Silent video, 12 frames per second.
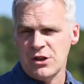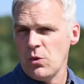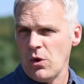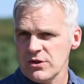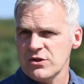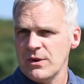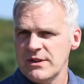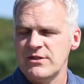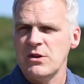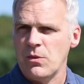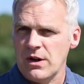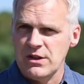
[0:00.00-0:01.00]
you are
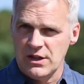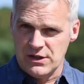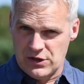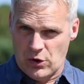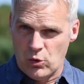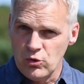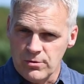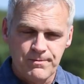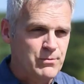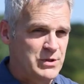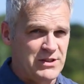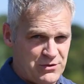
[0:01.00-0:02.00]
21 years old,
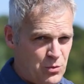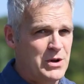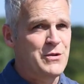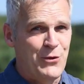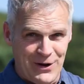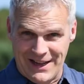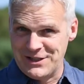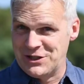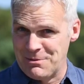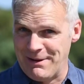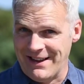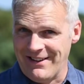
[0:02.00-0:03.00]
which is a wonderful age
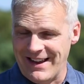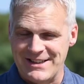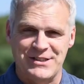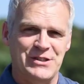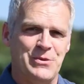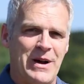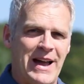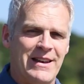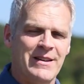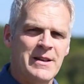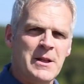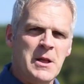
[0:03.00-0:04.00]
to be, I hasten to add.
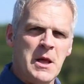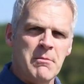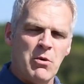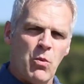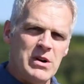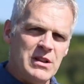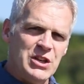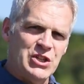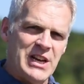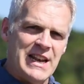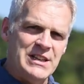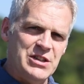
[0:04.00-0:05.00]
But one of the
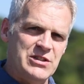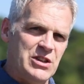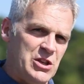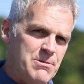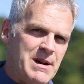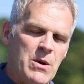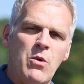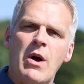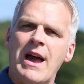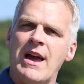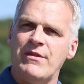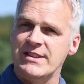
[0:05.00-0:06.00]
challenges that you may well
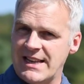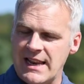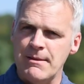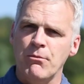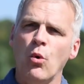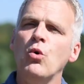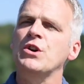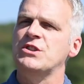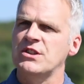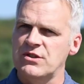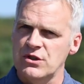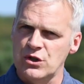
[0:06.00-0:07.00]
have is getting
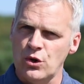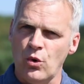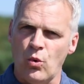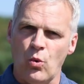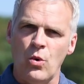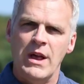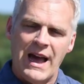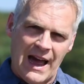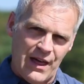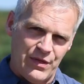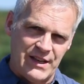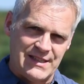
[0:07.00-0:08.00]
mortgages at all
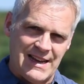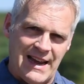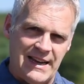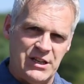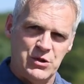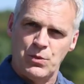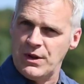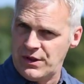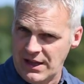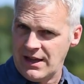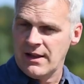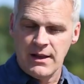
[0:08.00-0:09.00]
at this age with
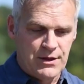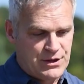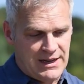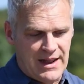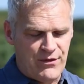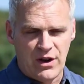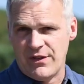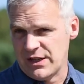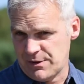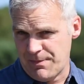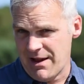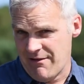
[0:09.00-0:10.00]
the level of
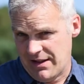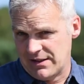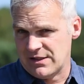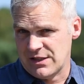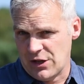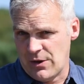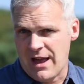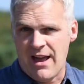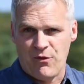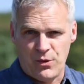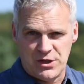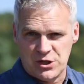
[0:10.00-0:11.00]
experience that you
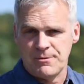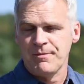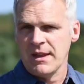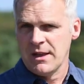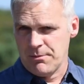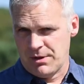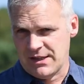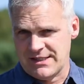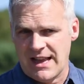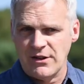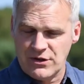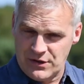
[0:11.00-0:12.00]
have, which by the
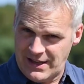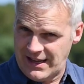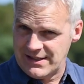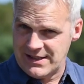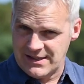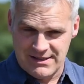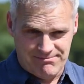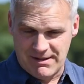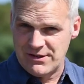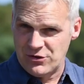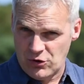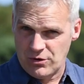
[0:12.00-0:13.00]
sounds of things
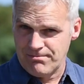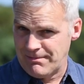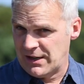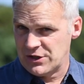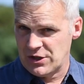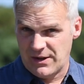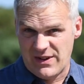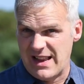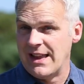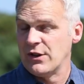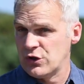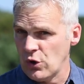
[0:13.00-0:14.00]
is not much, if
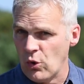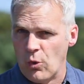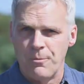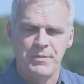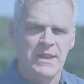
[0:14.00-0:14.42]
any, at all.